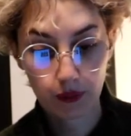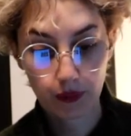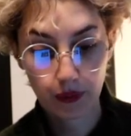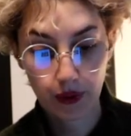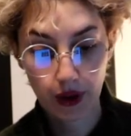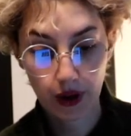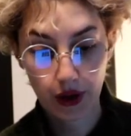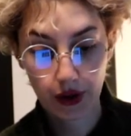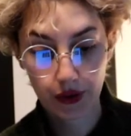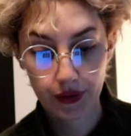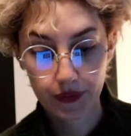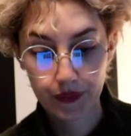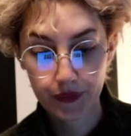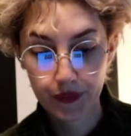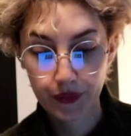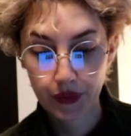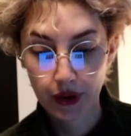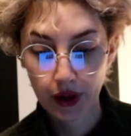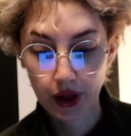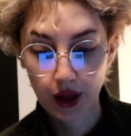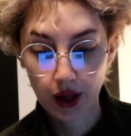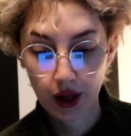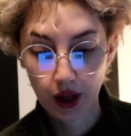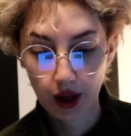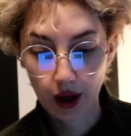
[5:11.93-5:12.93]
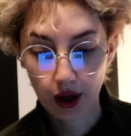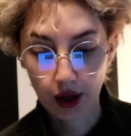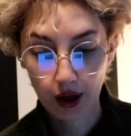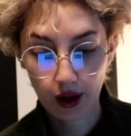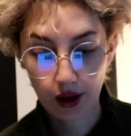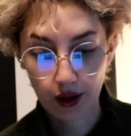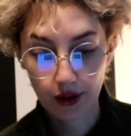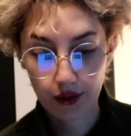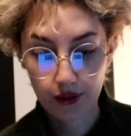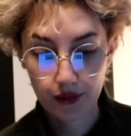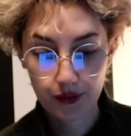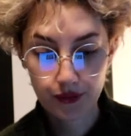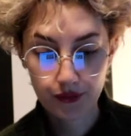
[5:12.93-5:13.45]
But
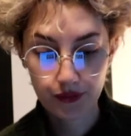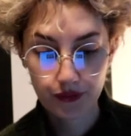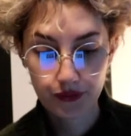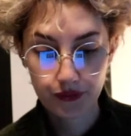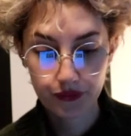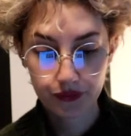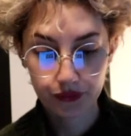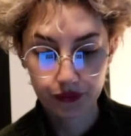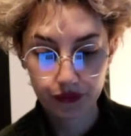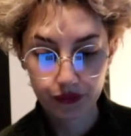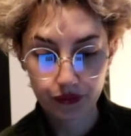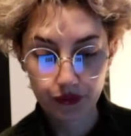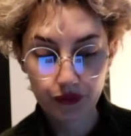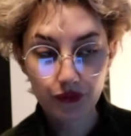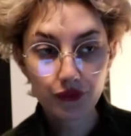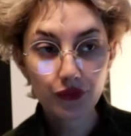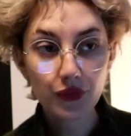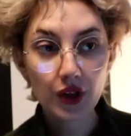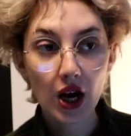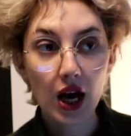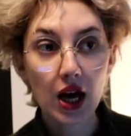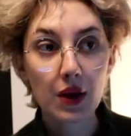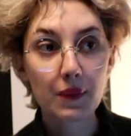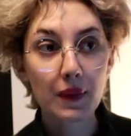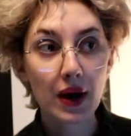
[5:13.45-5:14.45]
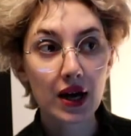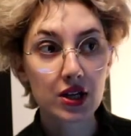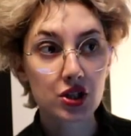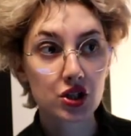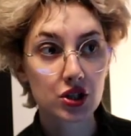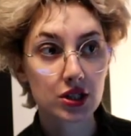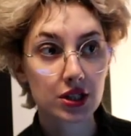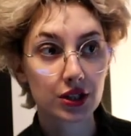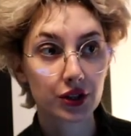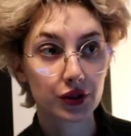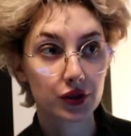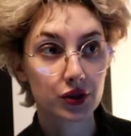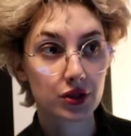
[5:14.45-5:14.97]
I imagine
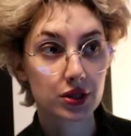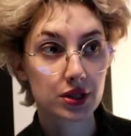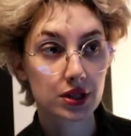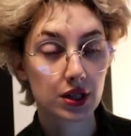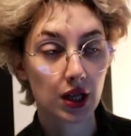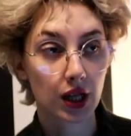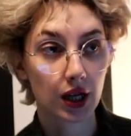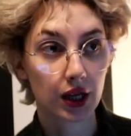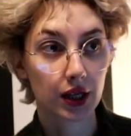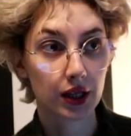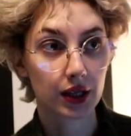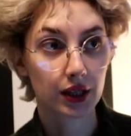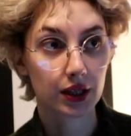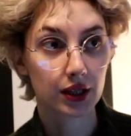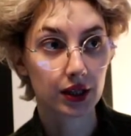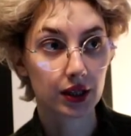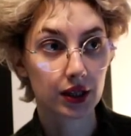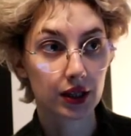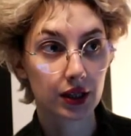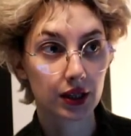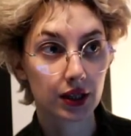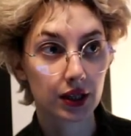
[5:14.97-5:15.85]
it looks like